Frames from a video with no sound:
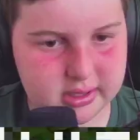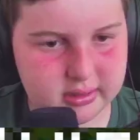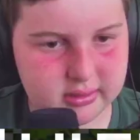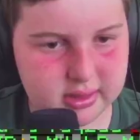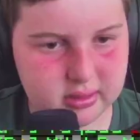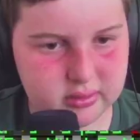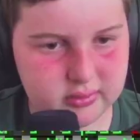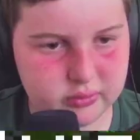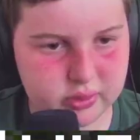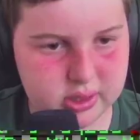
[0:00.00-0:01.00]
I'll tell you
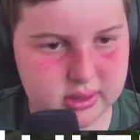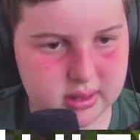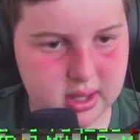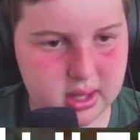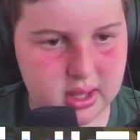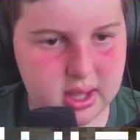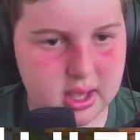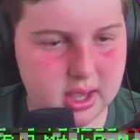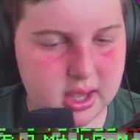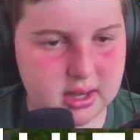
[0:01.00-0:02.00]
which ones.
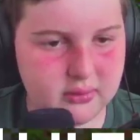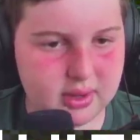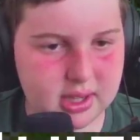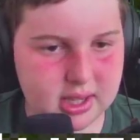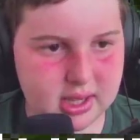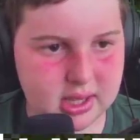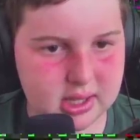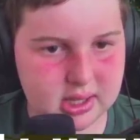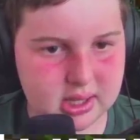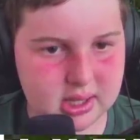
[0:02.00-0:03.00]
Anyway,
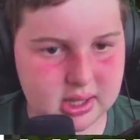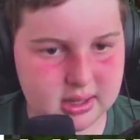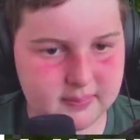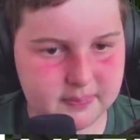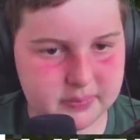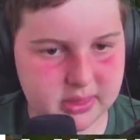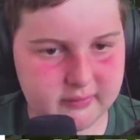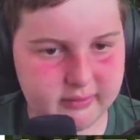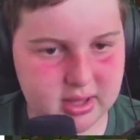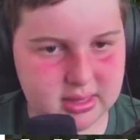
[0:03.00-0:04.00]

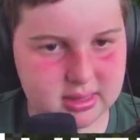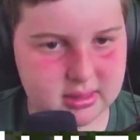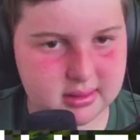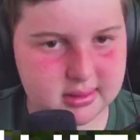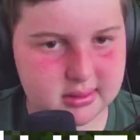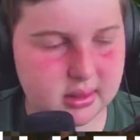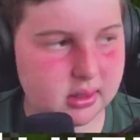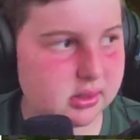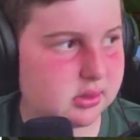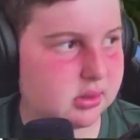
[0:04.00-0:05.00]
let's
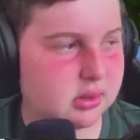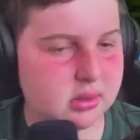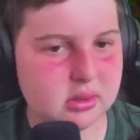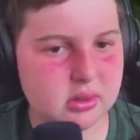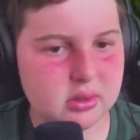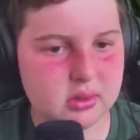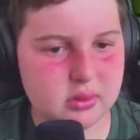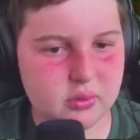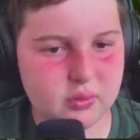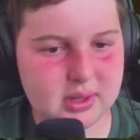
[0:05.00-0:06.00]
start
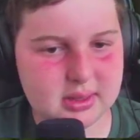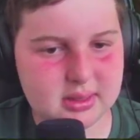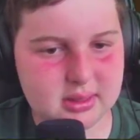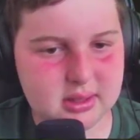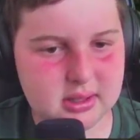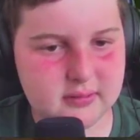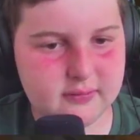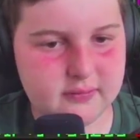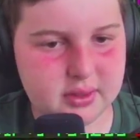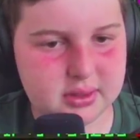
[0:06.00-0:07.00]
with the
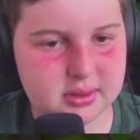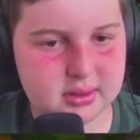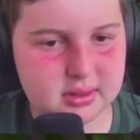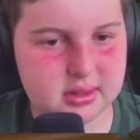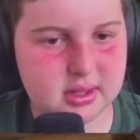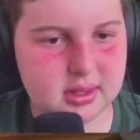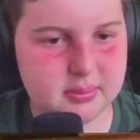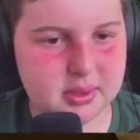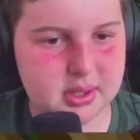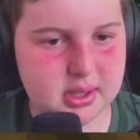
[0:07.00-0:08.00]
first tip.
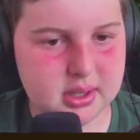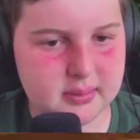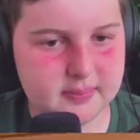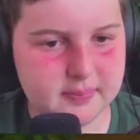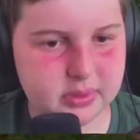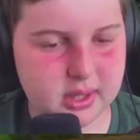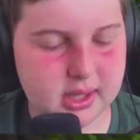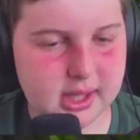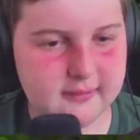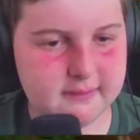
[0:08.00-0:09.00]
I
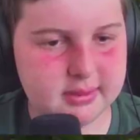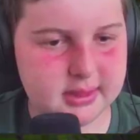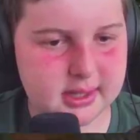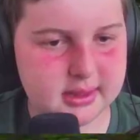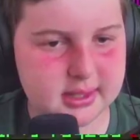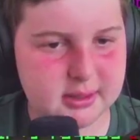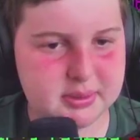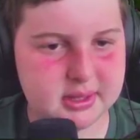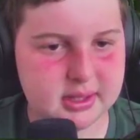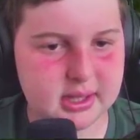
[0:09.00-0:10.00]
have 6
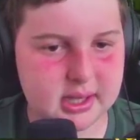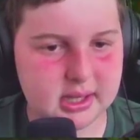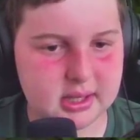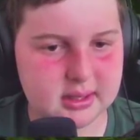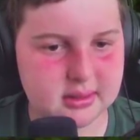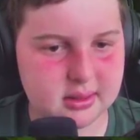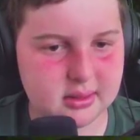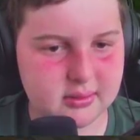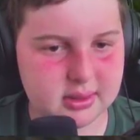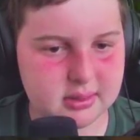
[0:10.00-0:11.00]
tips today, starting
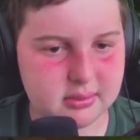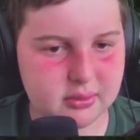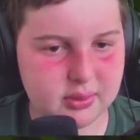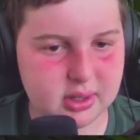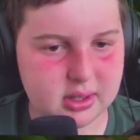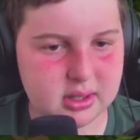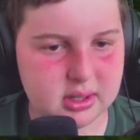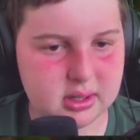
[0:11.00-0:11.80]
with number 1.